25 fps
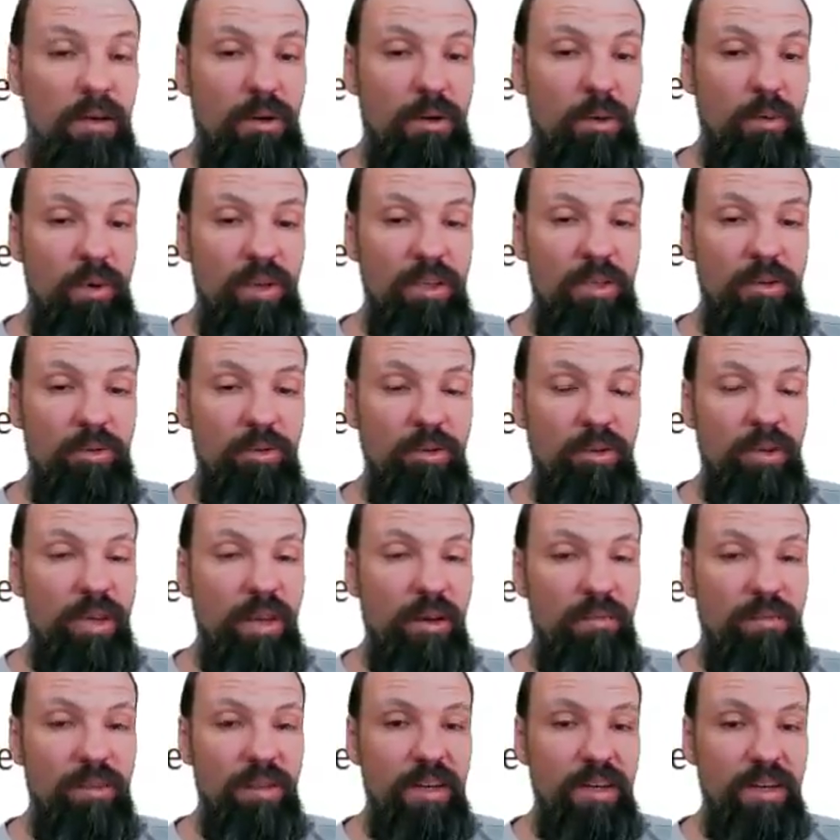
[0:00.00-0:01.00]
When you don't
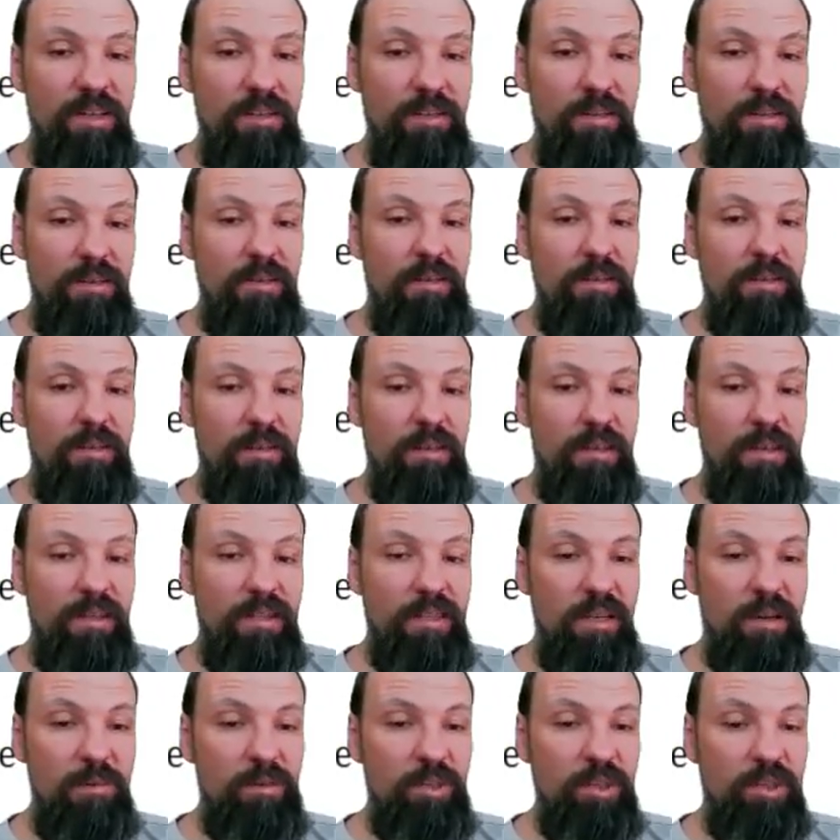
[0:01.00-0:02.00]
have that
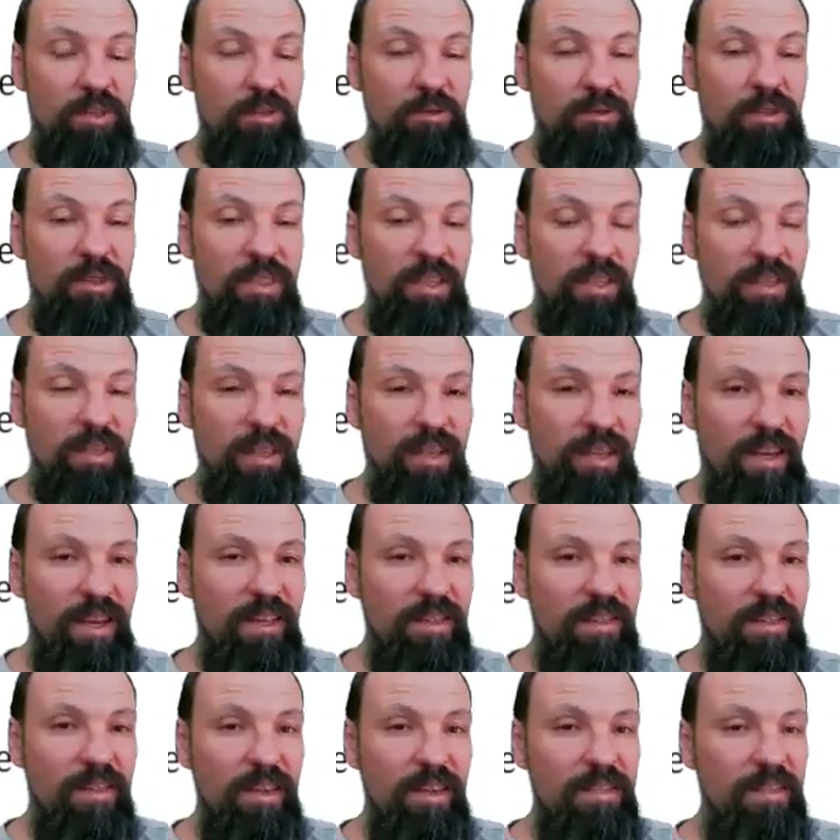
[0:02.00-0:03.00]
assumption, you still
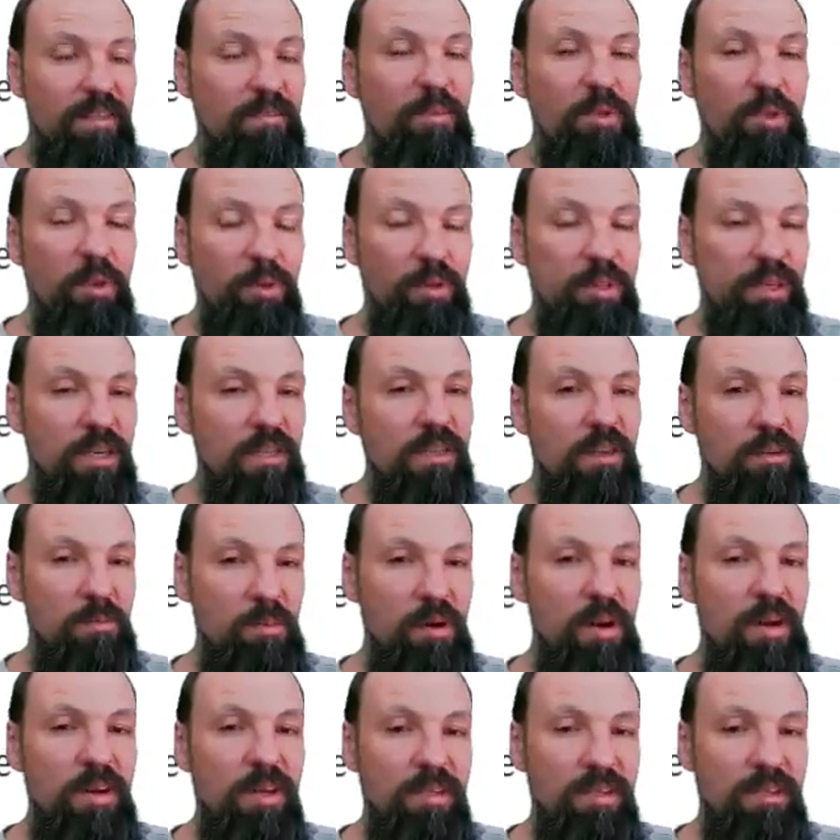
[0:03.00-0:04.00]
get the asymptotic
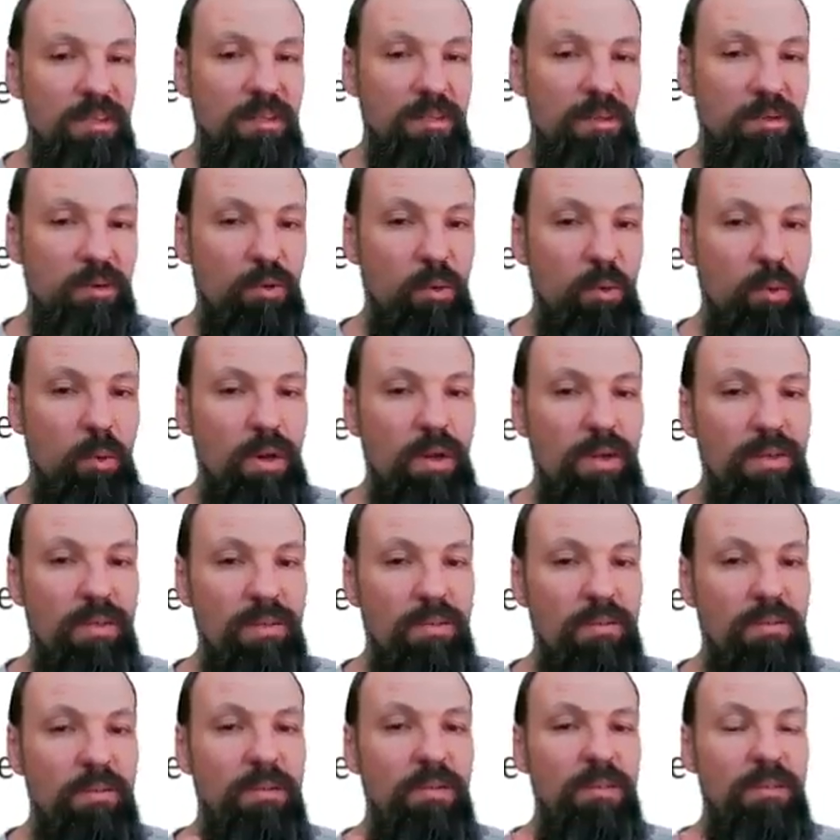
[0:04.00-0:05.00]
normality. So
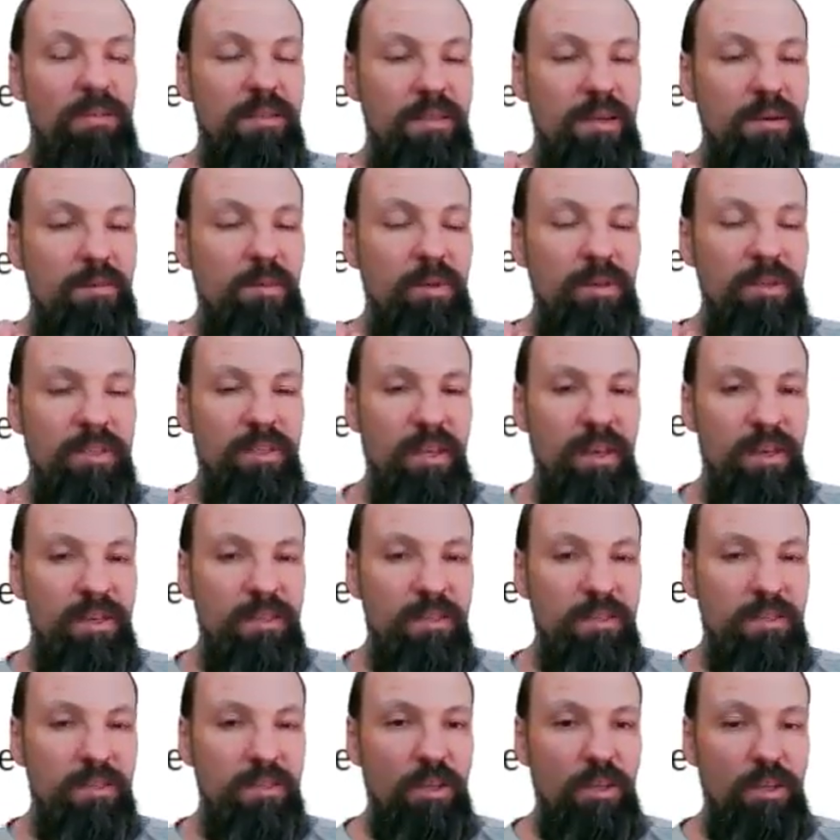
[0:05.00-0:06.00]
when the sample
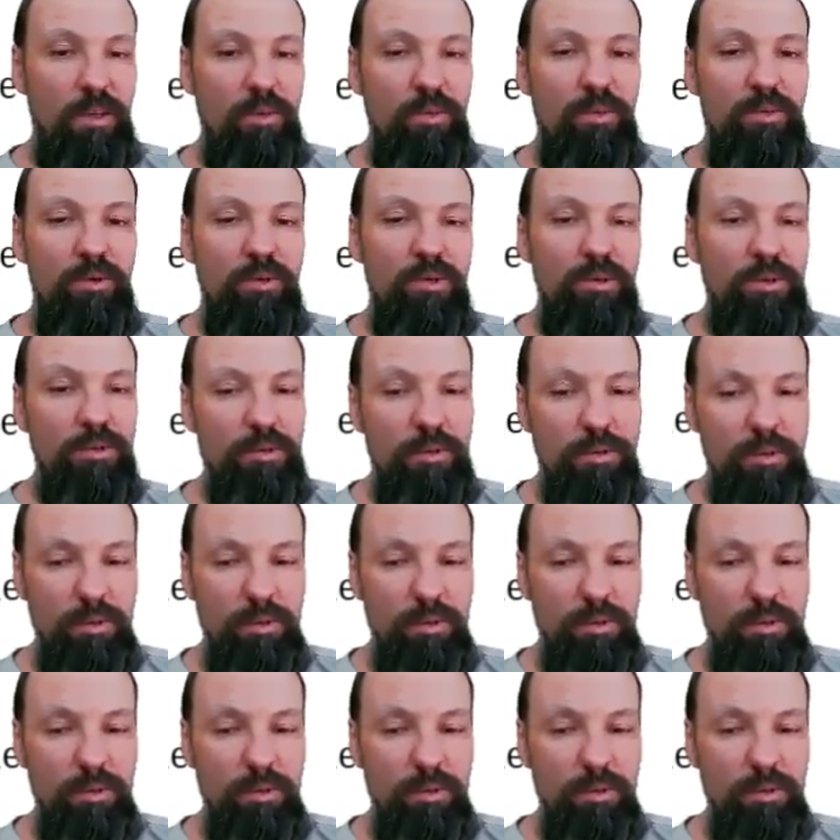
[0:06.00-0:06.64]
size is huge,